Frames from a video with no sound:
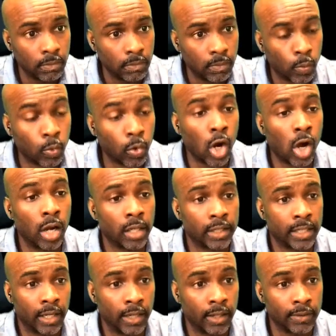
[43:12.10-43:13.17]
We're all
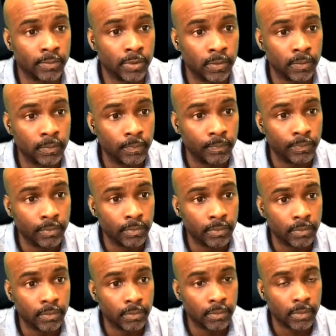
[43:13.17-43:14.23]
accountable.
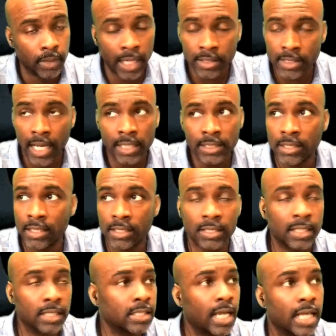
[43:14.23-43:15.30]
I said,
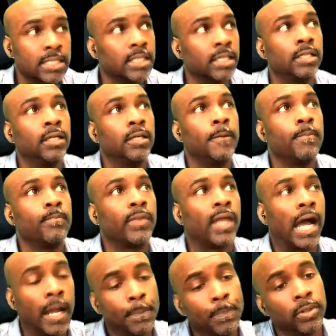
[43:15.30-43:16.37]
sis,
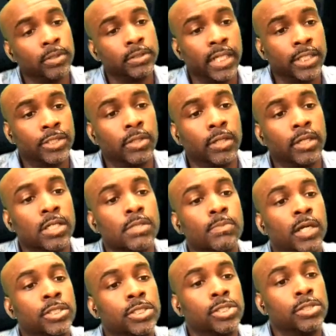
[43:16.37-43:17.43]
I pulled that trigger as
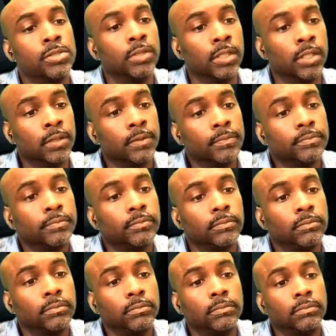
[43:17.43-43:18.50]
much as you did.
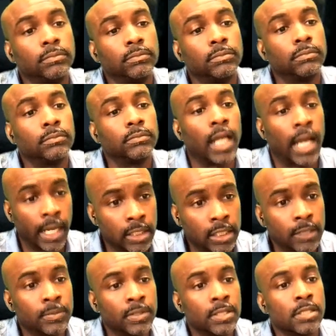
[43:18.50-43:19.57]
I
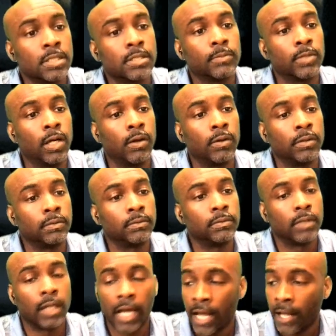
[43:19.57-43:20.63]
keep this system going.
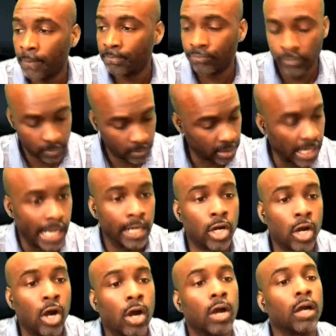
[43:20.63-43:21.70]
I got a
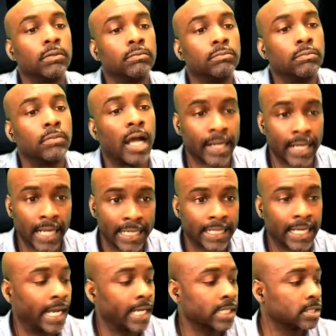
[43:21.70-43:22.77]
car. I got
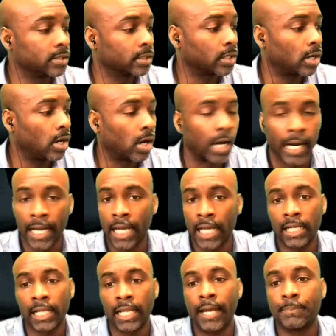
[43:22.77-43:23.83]
gas in the car. I got a
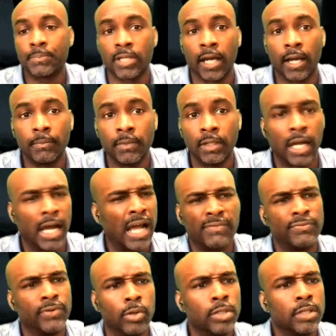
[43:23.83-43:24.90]
laptop. I
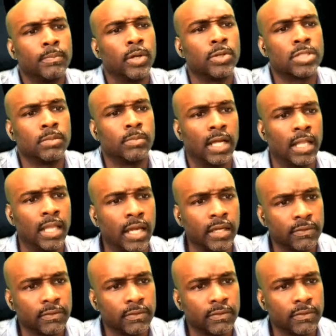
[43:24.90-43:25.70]
voted most of my life.